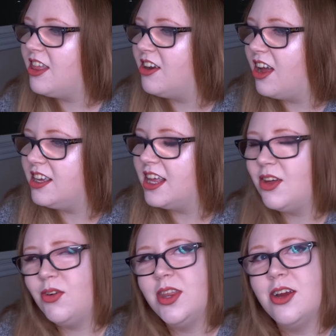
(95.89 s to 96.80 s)
They're not
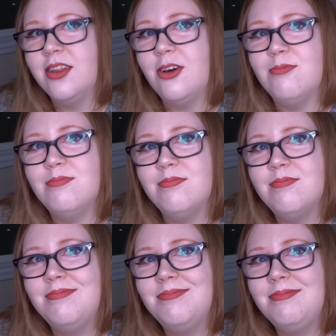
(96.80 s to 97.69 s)
yellow in there though.
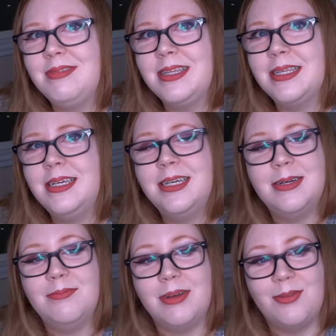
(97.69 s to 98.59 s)

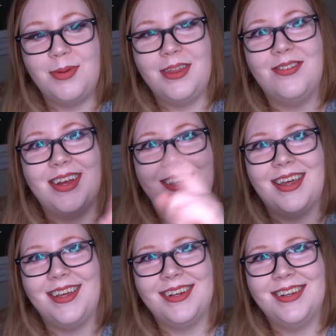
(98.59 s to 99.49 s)
Must be the ring
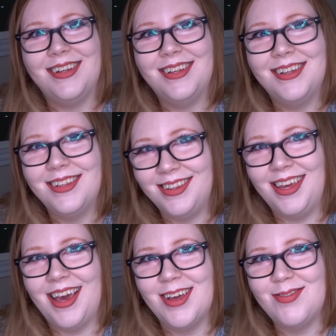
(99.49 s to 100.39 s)
light.
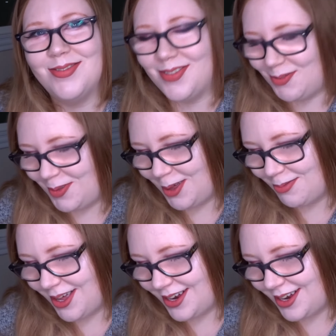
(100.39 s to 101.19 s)
Yeah, I won't blame